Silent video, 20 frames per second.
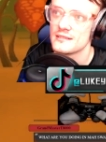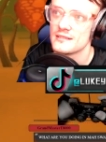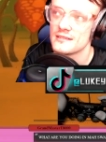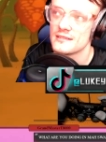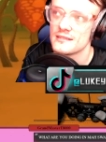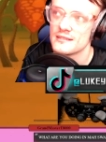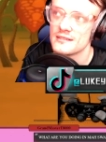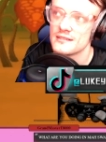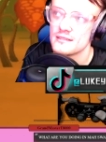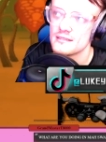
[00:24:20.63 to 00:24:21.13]

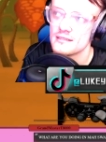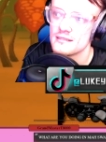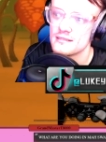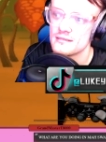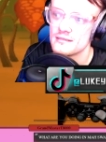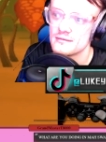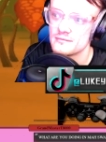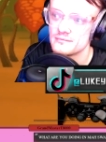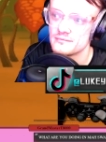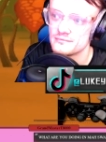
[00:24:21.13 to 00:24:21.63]
Bloom,
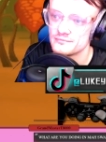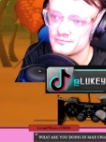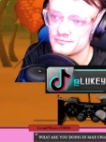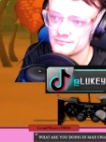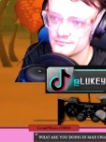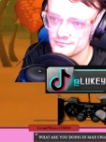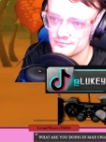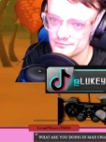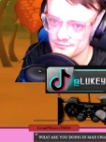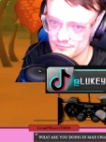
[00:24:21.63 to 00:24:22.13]
wait.
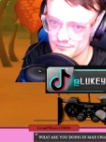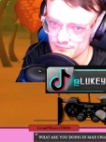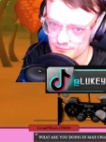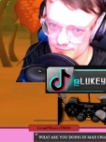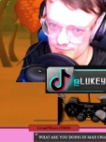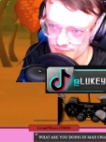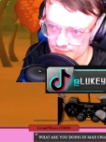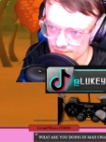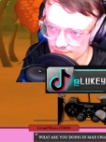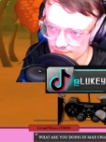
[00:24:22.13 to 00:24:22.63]
Before
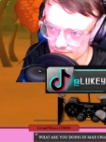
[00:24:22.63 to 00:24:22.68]
you go any